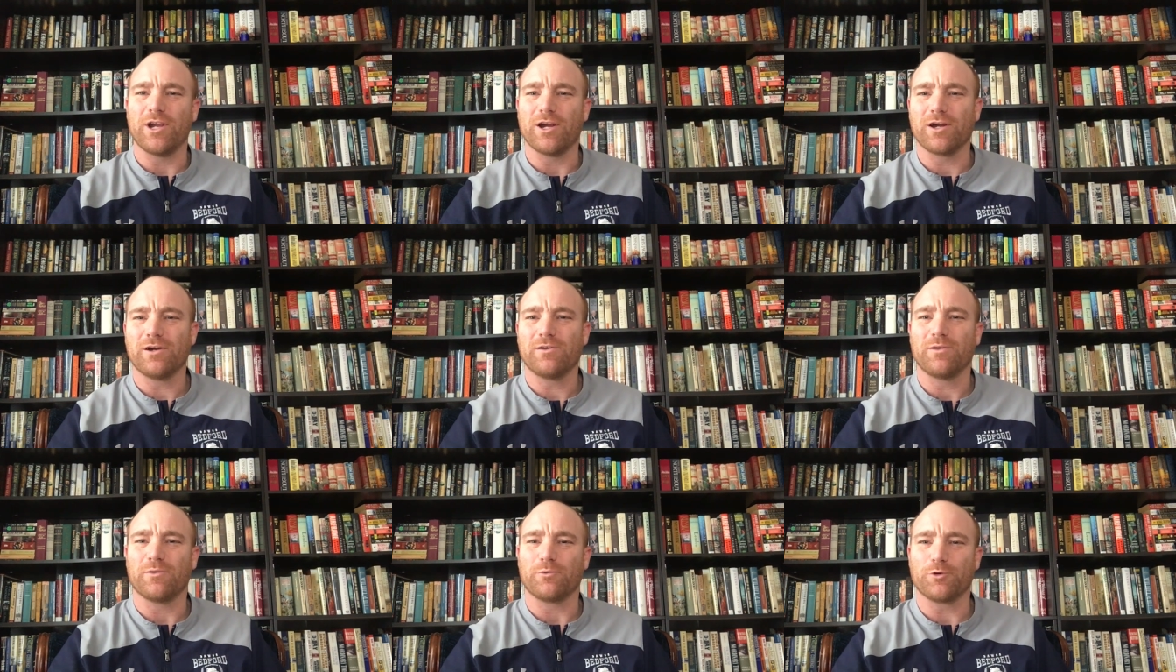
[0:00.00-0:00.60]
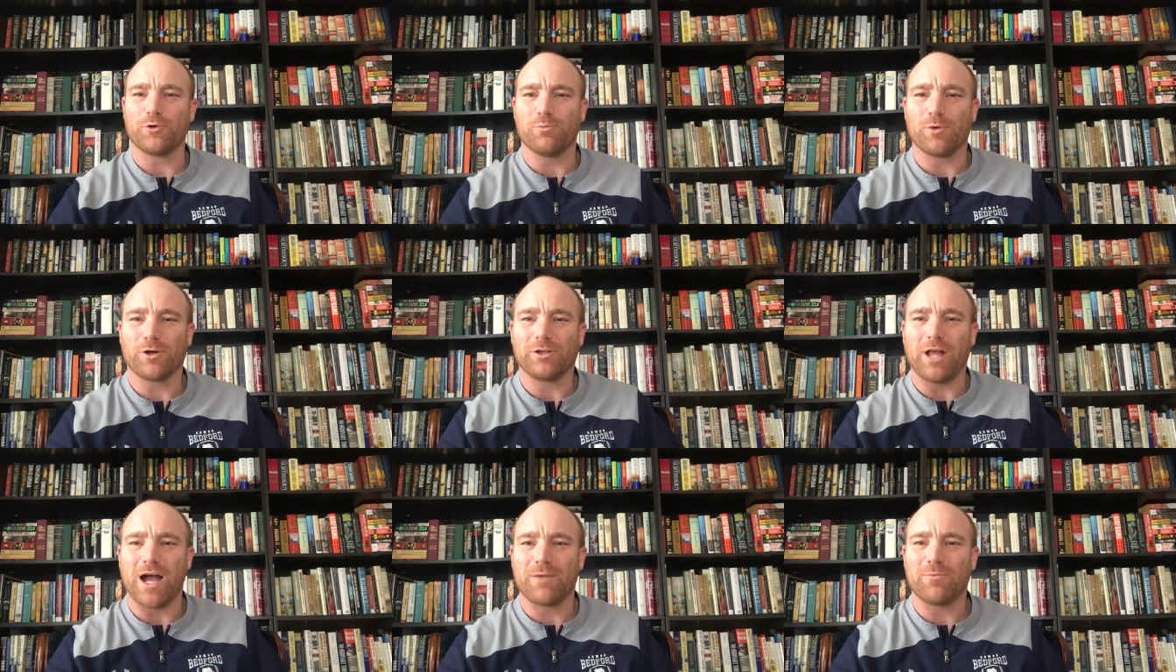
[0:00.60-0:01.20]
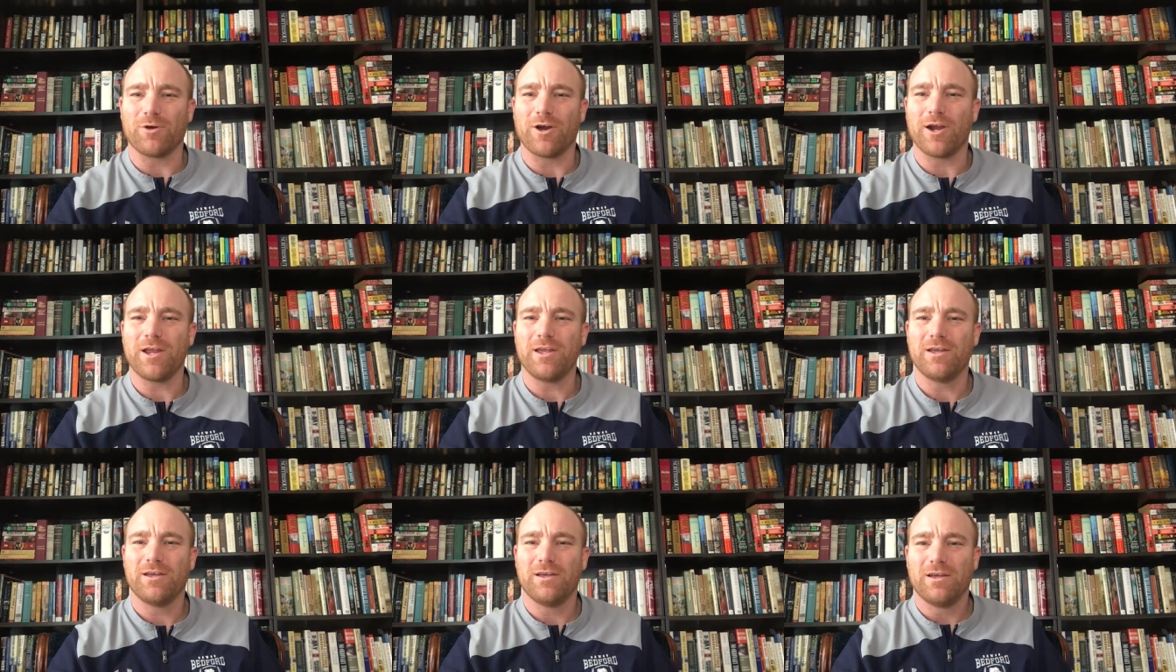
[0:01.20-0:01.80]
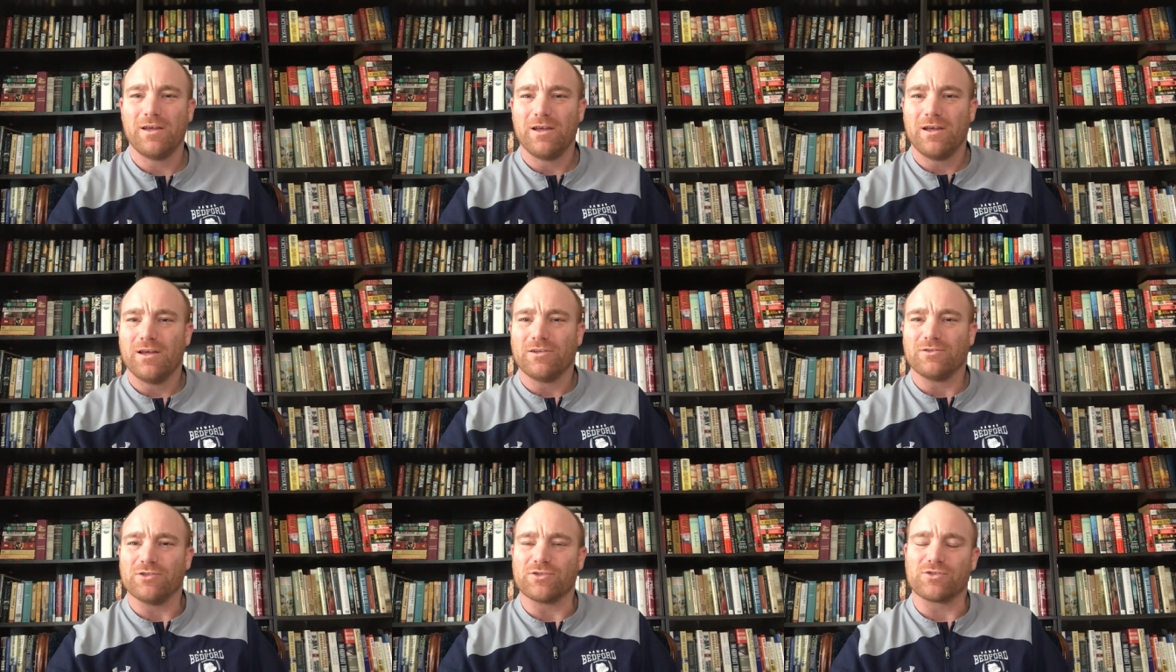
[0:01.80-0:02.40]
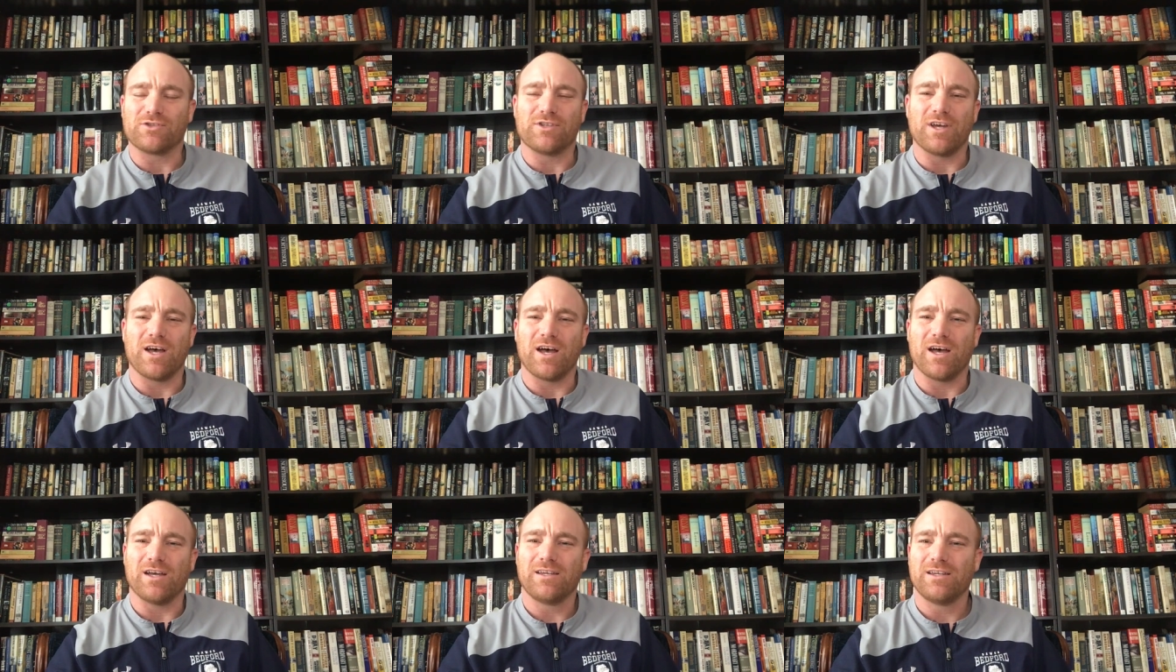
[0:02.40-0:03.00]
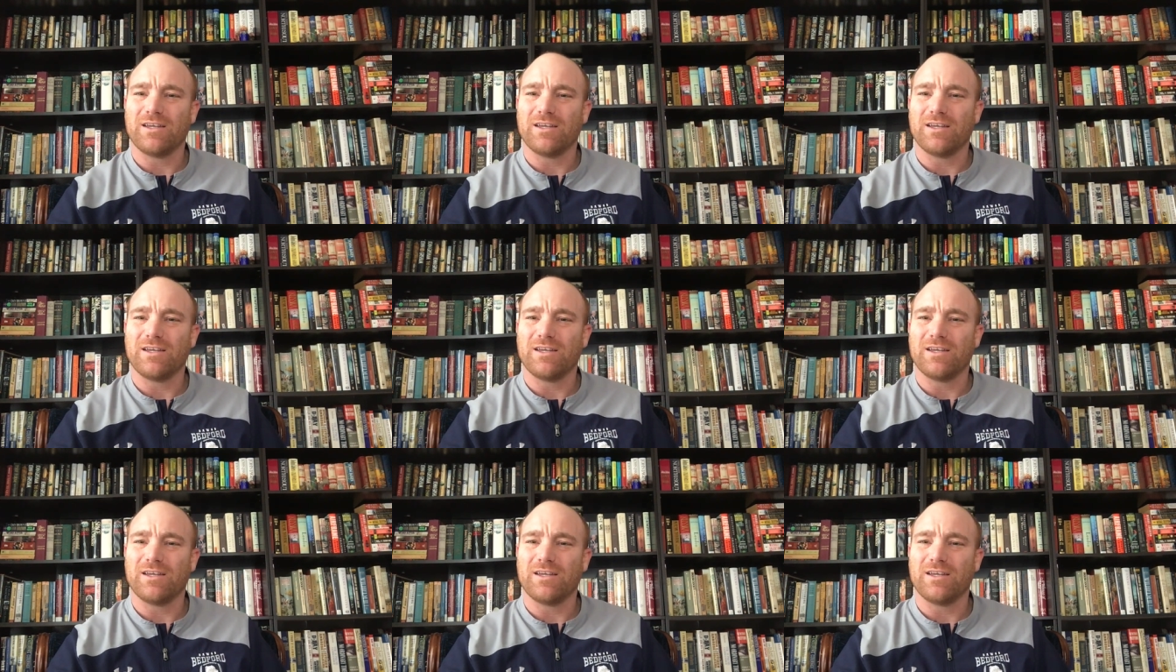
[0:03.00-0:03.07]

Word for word: here, the Ruttenberg Library. Just, uh,